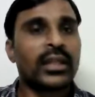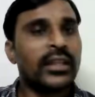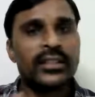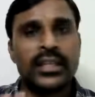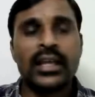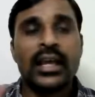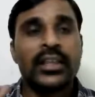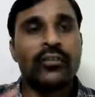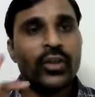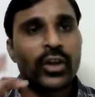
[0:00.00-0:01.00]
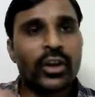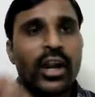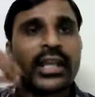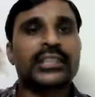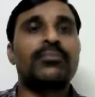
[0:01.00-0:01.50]
Therefore, you
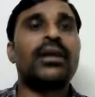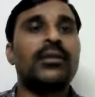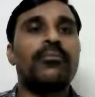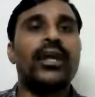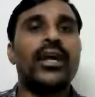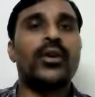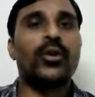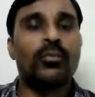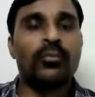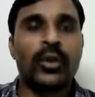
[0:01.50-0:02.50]
cannot expect the player to